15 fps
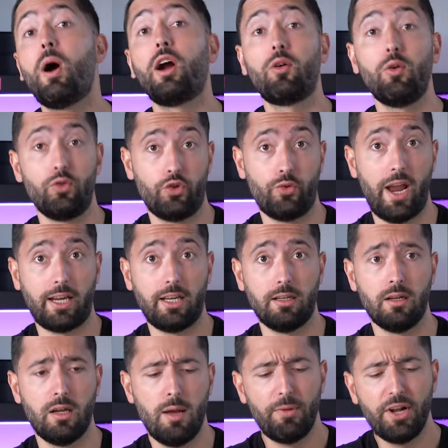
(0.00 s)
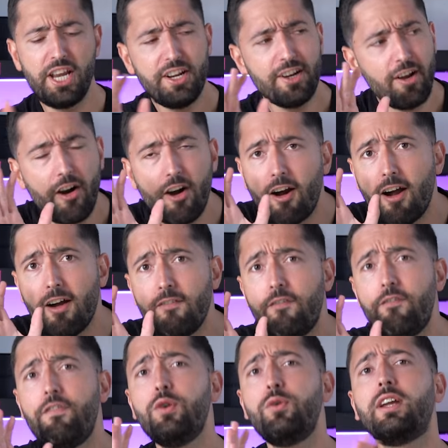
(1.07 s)
barcode tracking, but here are a
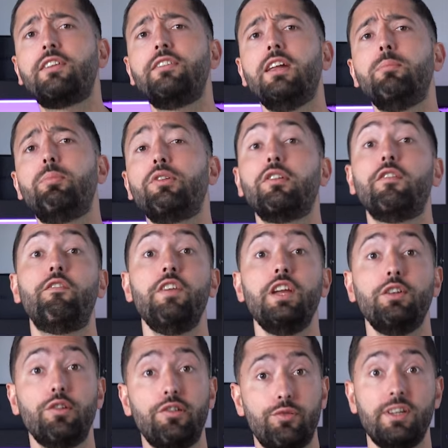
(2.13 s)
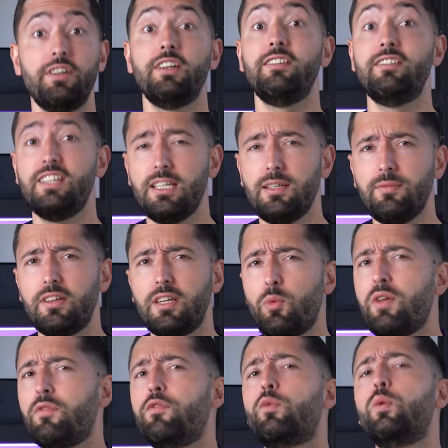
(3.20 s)
few examples of industries and teams that
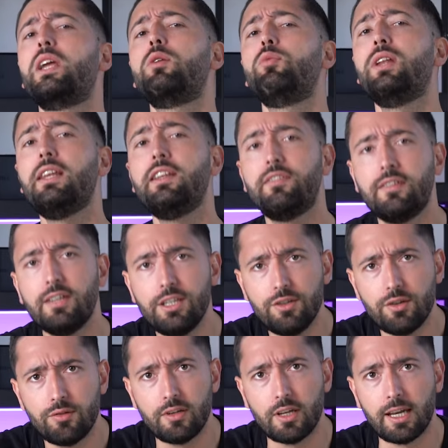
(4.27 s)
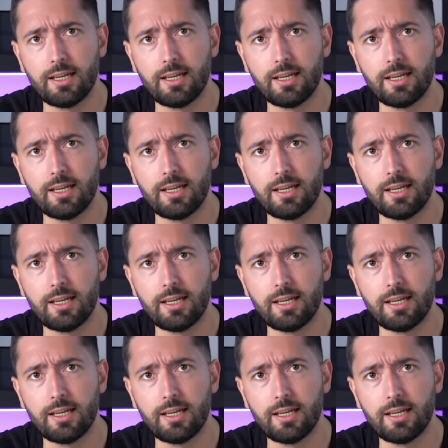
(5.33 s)
we frequently see using